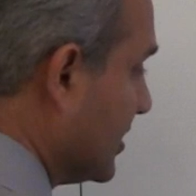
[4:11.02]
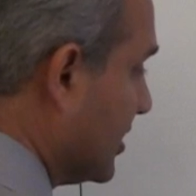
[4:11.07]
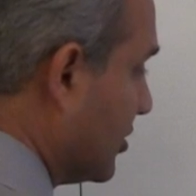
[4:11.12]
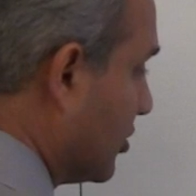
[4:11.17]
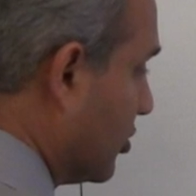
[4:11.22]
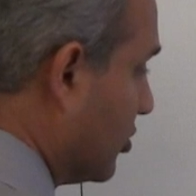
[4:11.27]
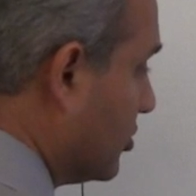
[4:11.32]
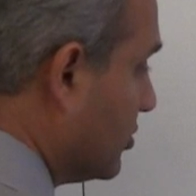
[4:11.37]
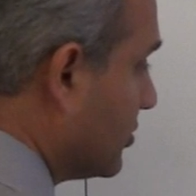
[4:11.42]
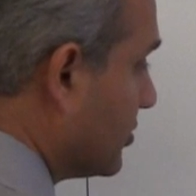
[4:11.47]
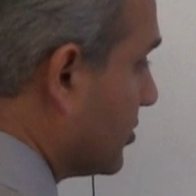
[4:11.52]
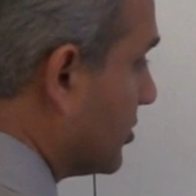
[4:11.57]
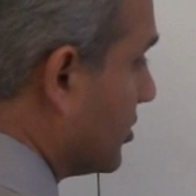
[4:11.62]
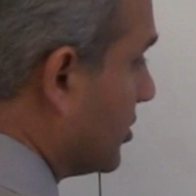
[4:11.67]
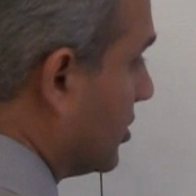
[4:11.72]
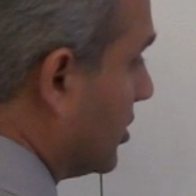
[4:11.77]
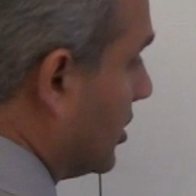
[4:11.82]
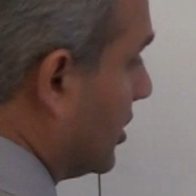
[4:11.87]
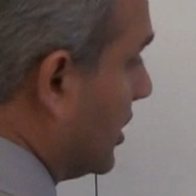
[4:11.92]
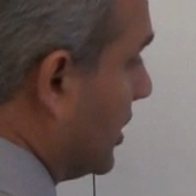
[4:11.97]
0
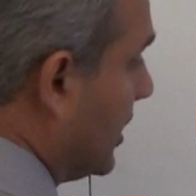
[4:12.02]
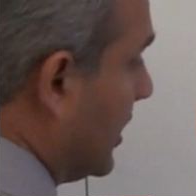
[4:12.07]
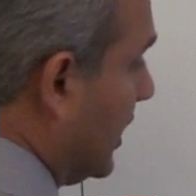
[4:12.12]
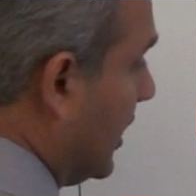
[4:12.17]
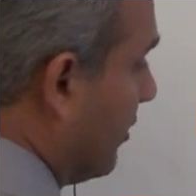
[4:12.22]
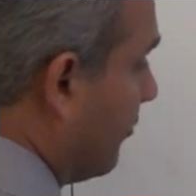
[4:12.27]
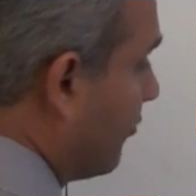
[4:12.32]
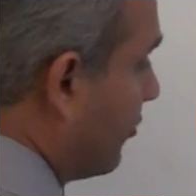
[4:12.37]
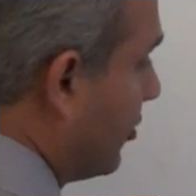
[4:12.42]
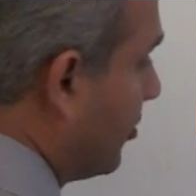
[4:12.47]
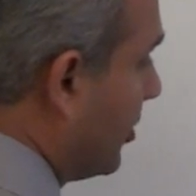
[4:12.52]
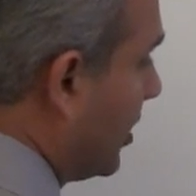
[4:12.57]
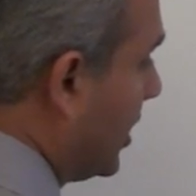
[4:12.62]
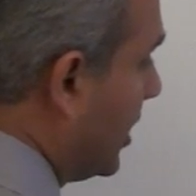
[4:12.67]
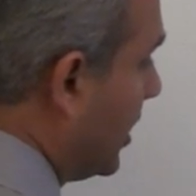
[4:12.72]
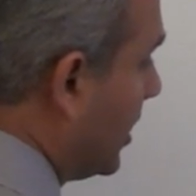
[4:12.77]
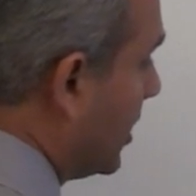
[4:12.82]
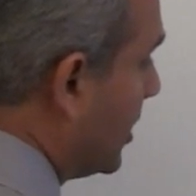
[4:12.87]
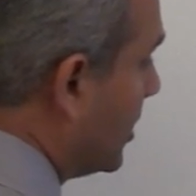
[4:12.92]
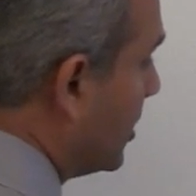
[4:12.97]
and from
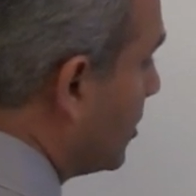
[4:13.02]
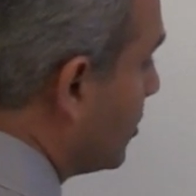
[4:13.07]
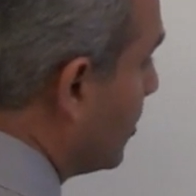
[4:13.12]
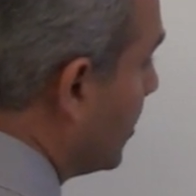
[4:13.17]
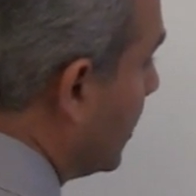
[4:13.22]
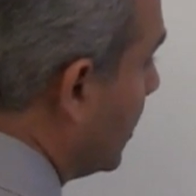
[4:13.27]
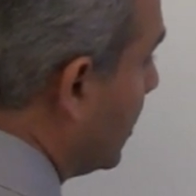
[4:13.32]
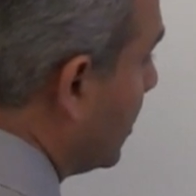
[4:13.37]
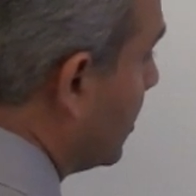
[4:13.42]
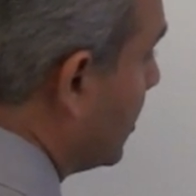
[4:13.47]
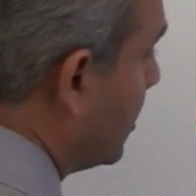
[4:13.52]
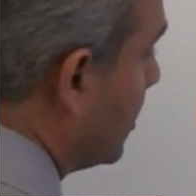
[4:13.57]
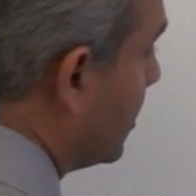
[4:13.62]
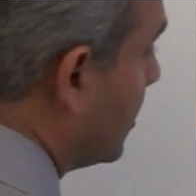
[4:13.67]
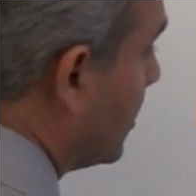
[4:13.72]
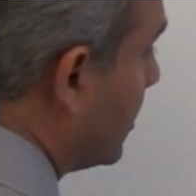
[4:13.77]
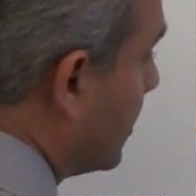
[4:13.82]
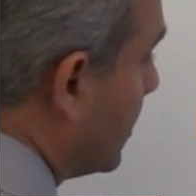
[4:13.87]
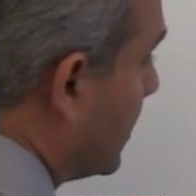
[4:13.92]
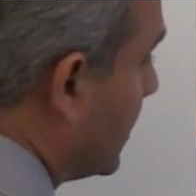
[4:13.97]
here to
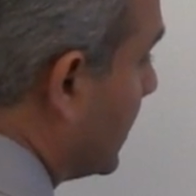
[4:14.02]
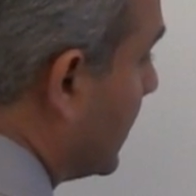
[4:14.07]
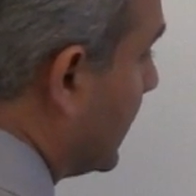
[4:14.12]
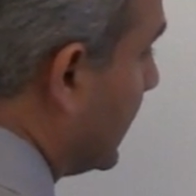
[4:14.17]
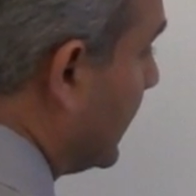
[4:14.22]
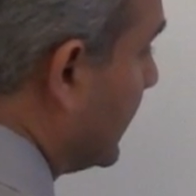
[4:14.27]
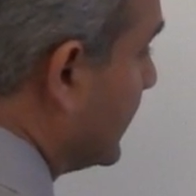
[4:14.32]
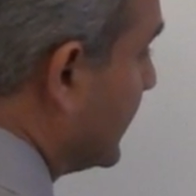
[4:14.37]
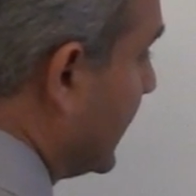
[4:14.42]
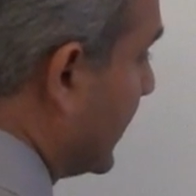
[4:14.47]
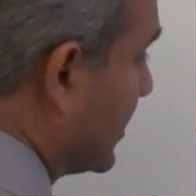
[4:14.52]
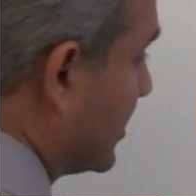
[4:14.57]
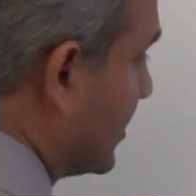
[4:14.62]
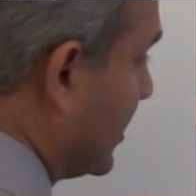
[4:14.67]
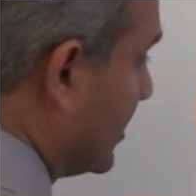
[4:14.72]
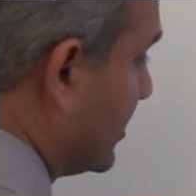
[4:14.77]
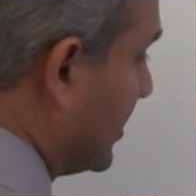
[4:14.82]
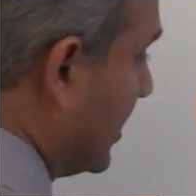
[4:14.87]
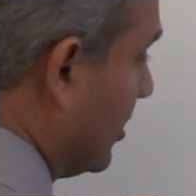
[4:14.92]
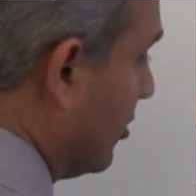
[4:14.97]
here is
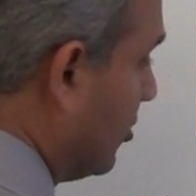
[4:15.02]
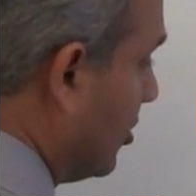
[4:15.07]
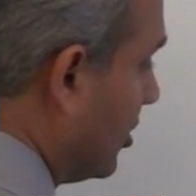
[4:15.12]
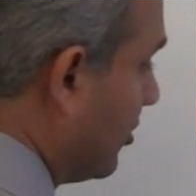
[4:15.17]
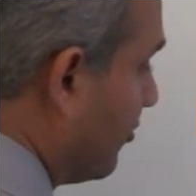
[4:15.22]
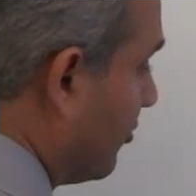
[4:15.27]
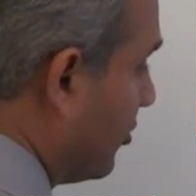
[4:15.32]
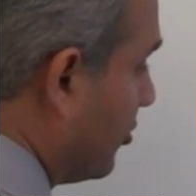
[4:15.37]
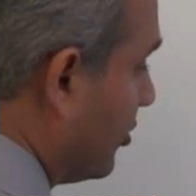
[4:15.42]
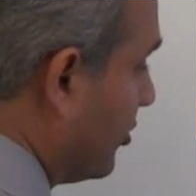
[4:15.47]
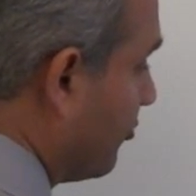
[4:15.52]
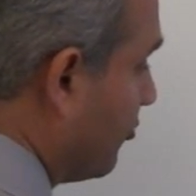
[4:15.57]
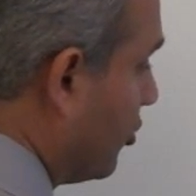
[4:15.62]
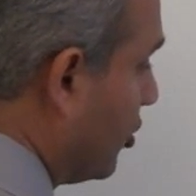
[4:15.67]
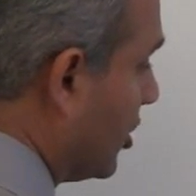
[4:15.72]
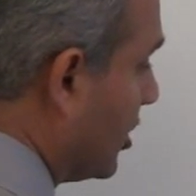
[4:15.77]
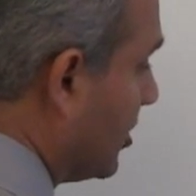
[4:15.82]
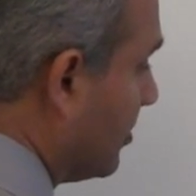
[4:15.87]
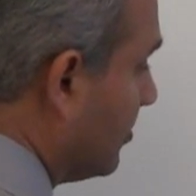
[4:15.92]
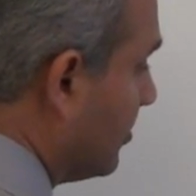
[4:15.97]
extracellular fluid
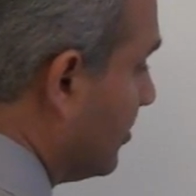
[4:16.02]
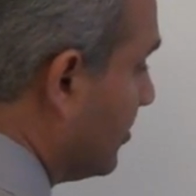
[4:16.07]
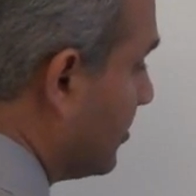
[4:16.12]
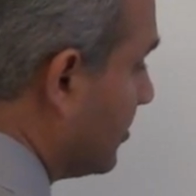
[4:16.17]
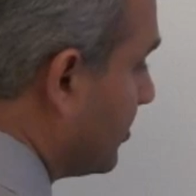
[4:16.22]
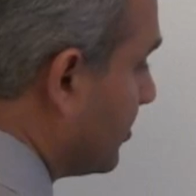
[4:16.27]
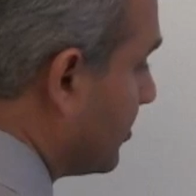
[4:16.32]
volume